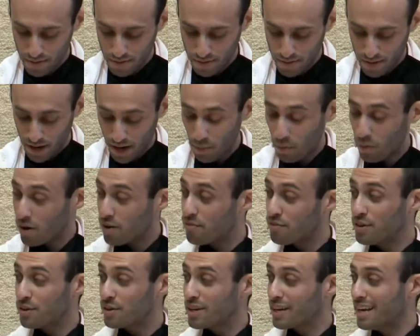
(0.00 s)
I want to
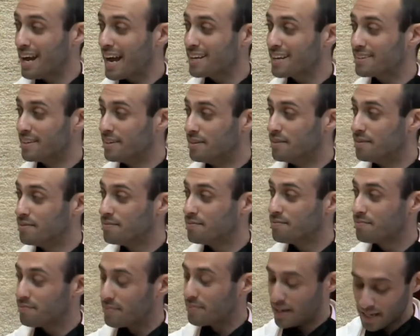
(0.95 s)
feel connected
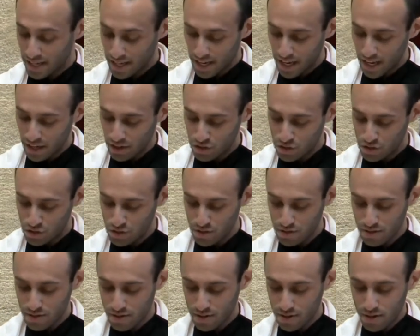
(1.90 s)
and engaged,
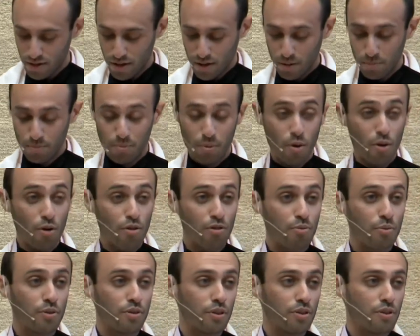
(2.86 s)
both
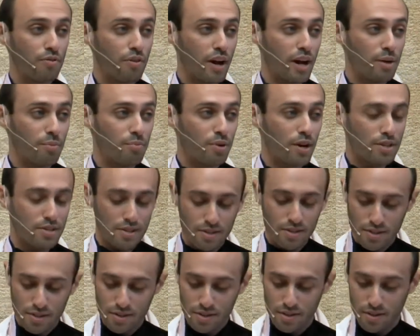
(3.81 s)
with the divine
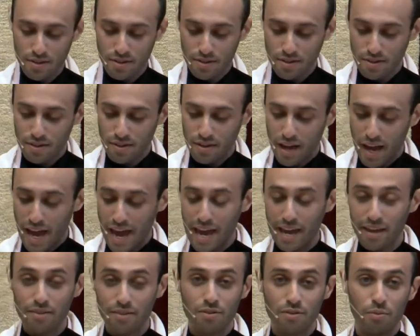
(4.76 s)
presence
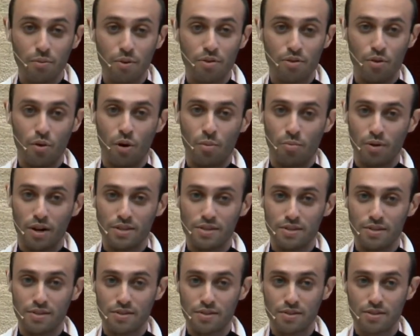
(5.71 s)
and with your
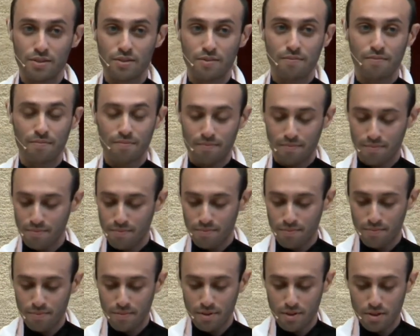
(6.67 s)
presence.
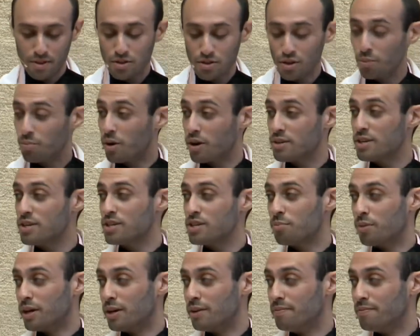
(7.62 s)
So
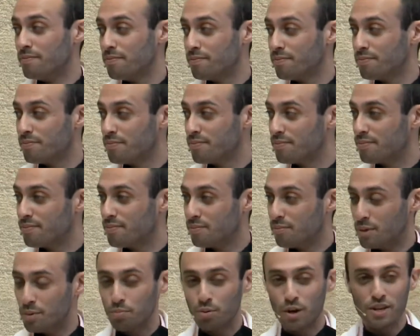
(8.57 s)
participate,
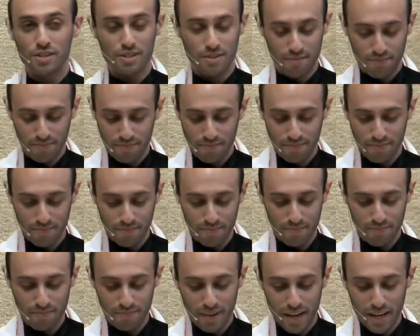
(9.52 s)
be present,
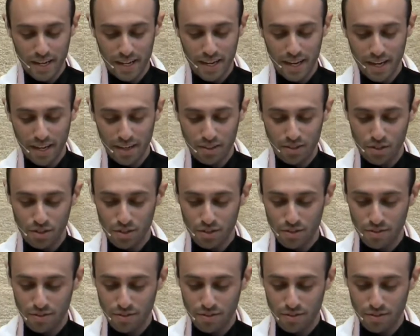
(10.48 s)
and engage.